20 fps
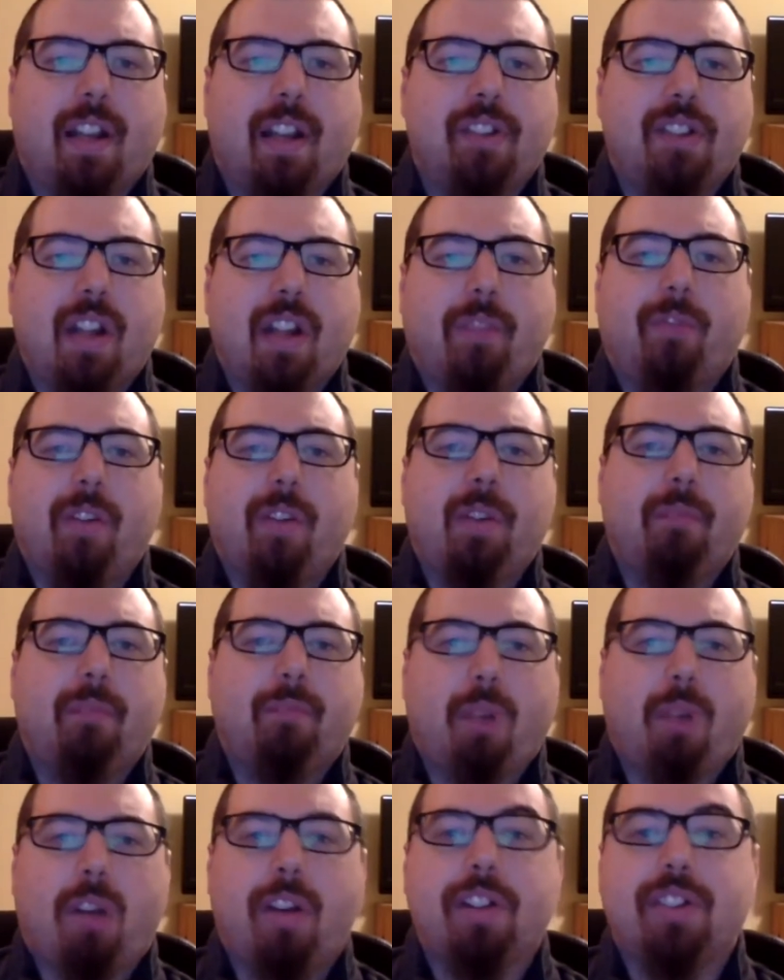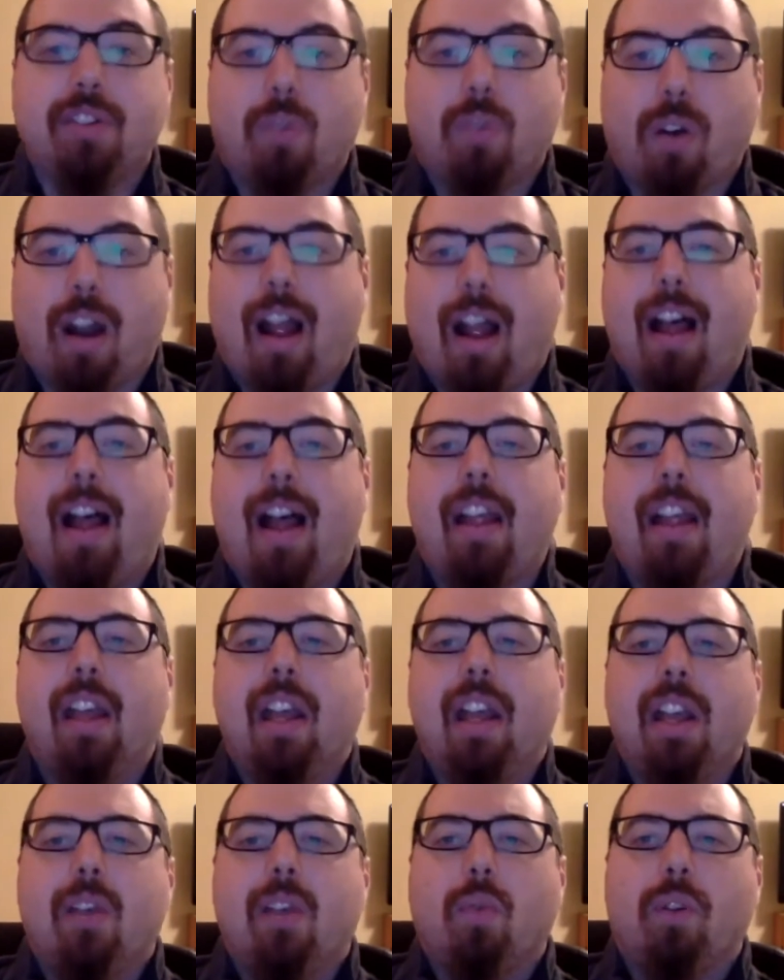Jeffrey Martis nor I
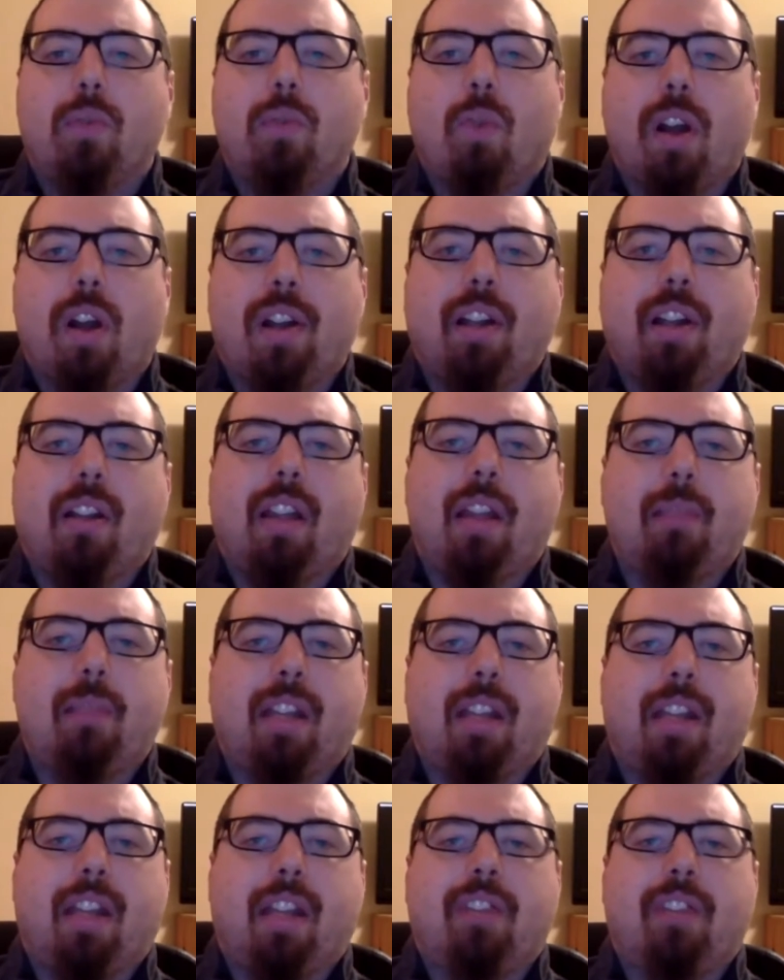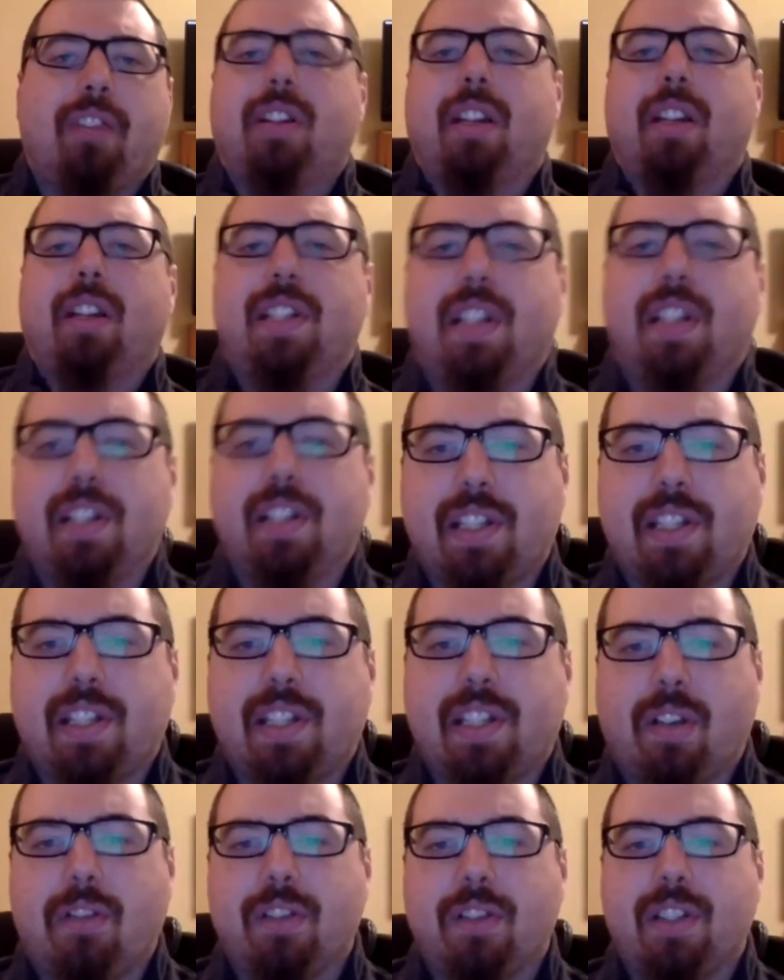would want to claim a connection exists if
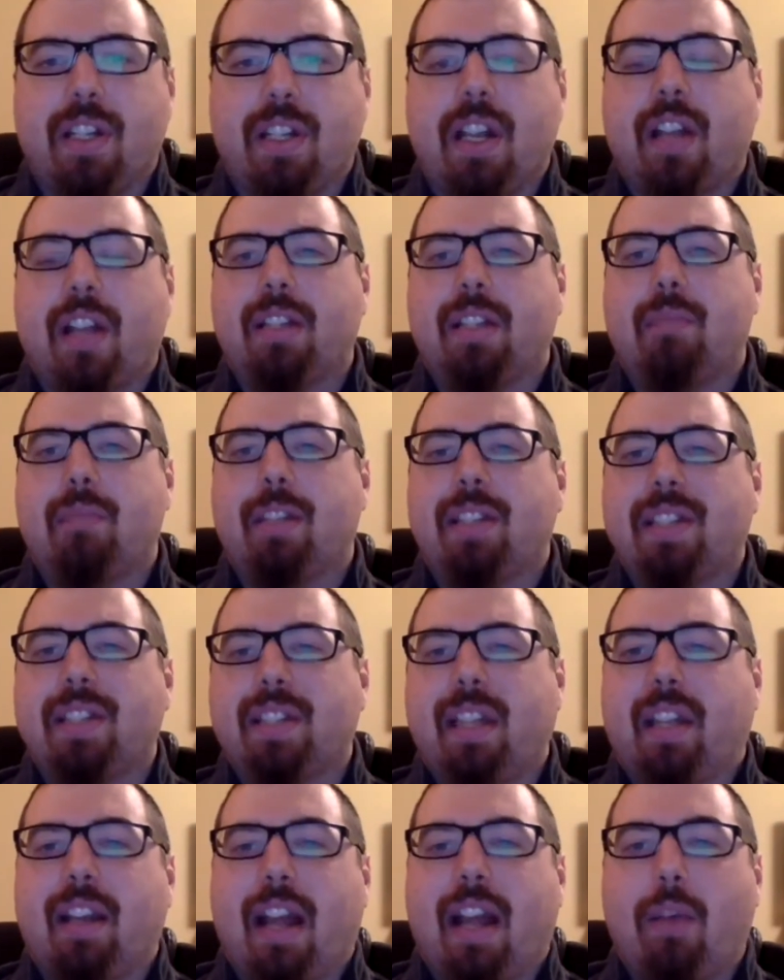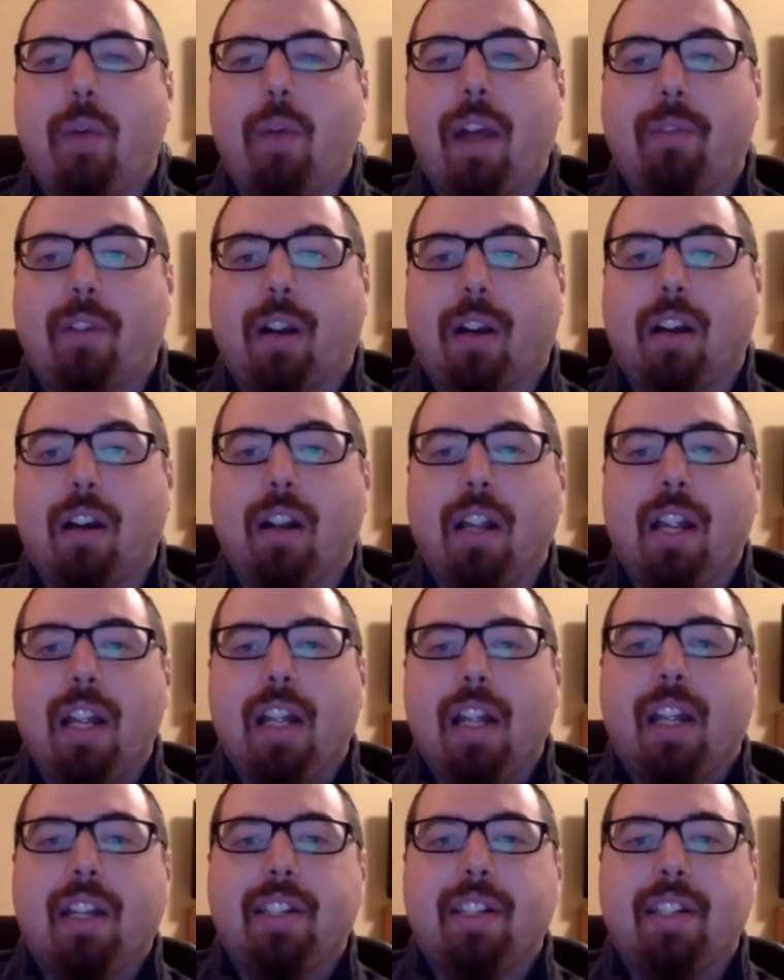there's none to be seen. However,
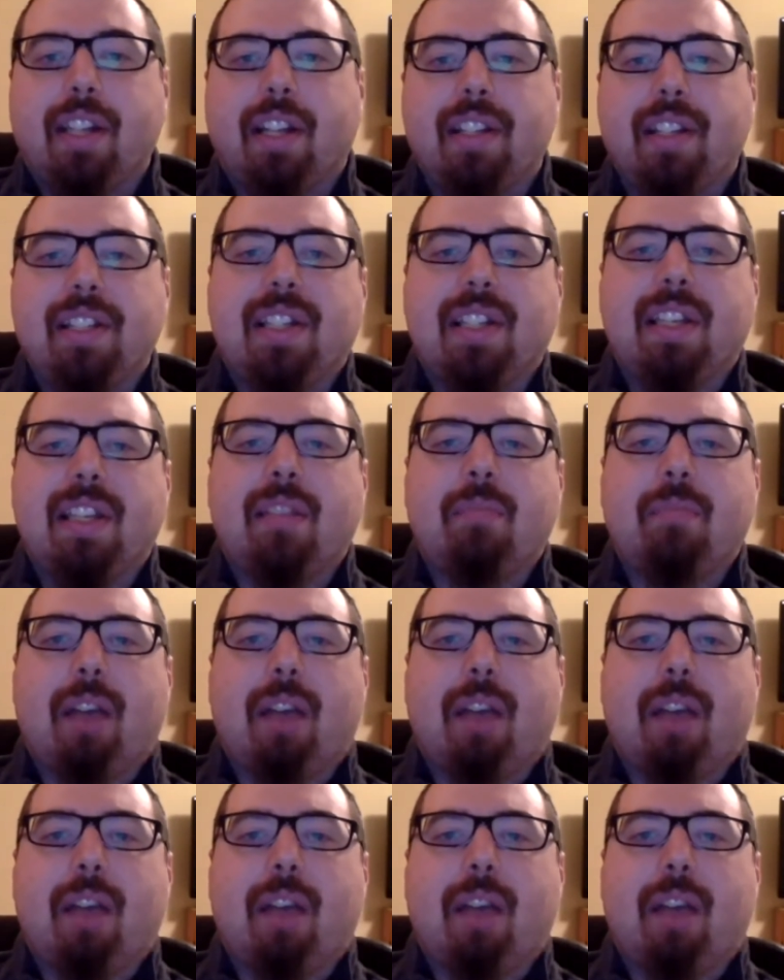it does seem